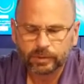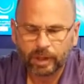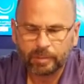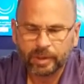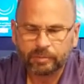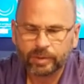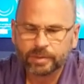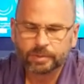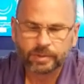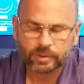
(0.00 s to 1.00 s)
I mean, if this
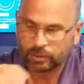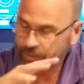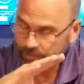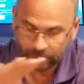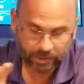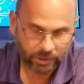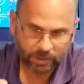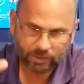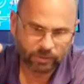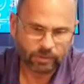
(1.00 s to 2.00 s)
was totally
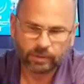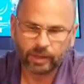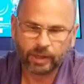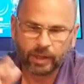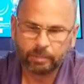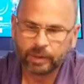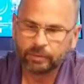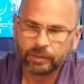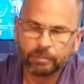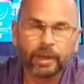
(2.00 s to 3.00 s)
blind, I probably
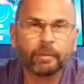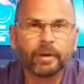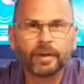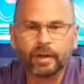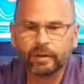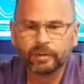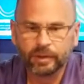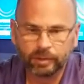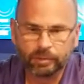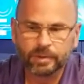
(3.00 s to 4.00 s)
wouldn't be able to tell the
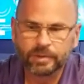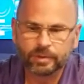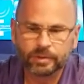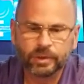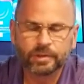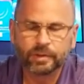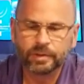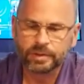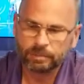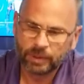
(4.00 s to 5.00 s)
difference just
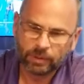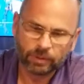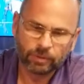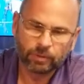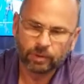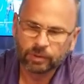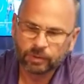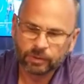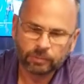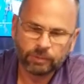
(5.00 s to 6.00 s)
on smell or
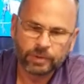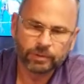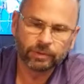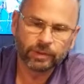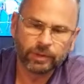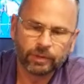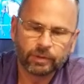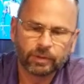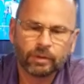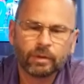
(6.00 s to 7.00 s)
visually
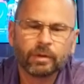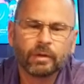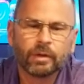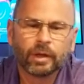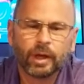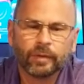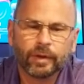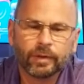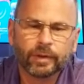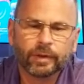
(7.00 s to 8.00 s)
how they
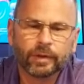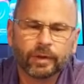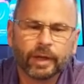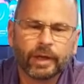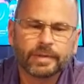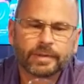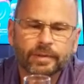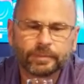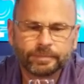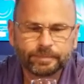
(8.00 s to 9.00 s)
look in the glass.
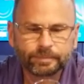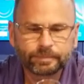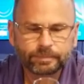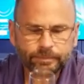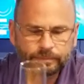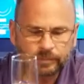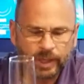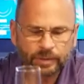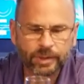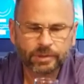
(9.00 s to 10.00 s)

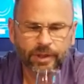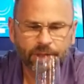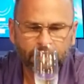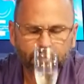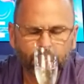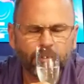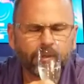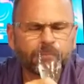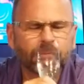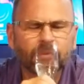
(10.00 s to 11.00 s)
Now, as I try number one,